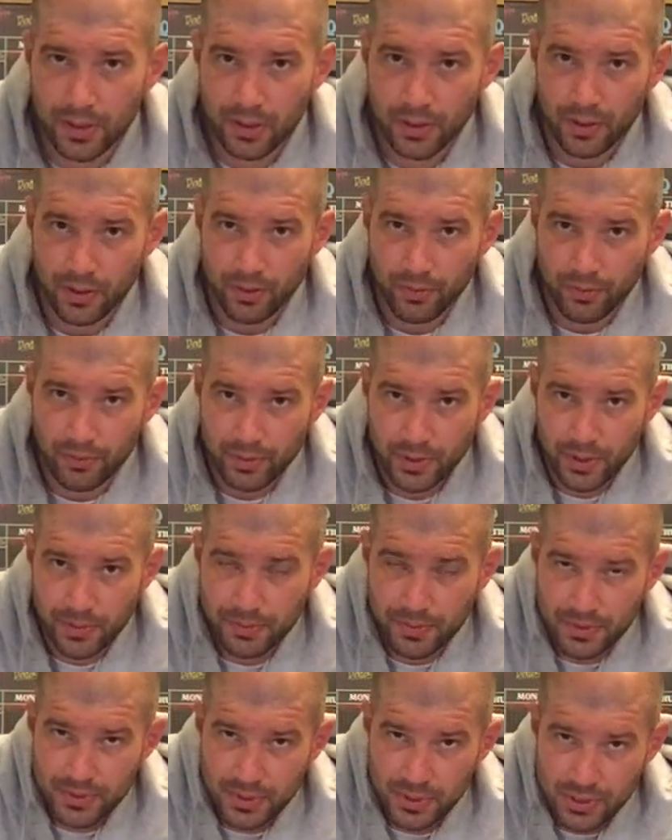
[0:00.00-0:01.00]
I'll
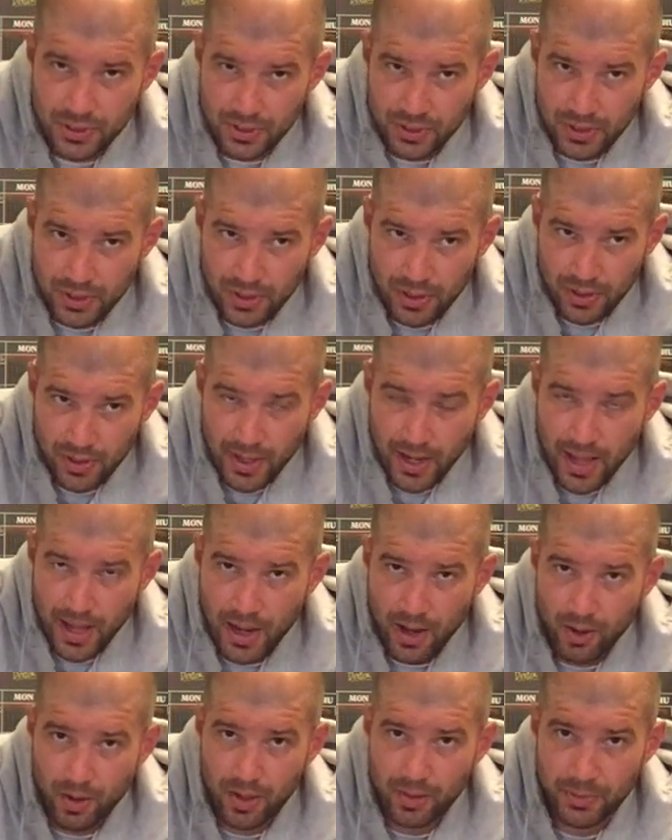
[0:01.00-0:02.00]
reposition here.
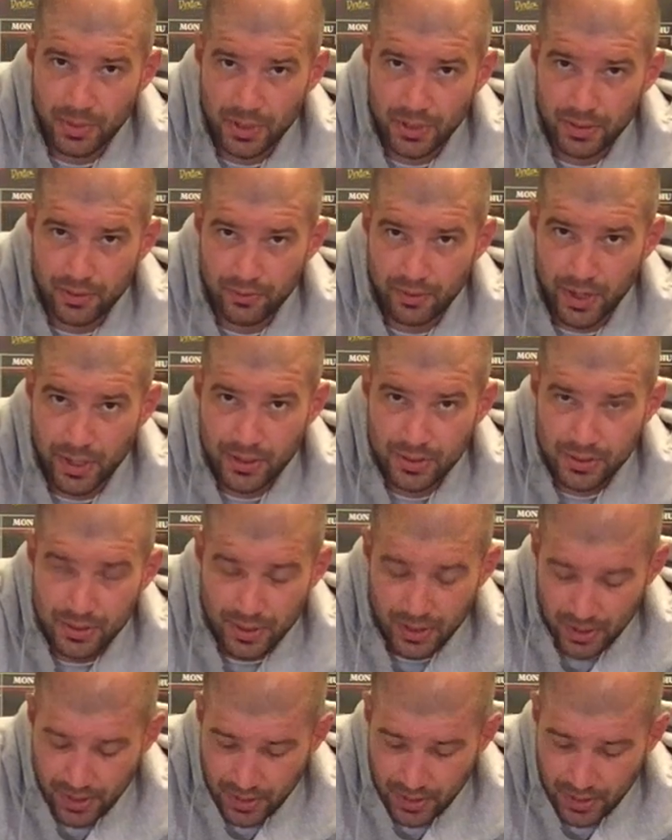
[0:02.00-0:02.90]
Now I'm at in range.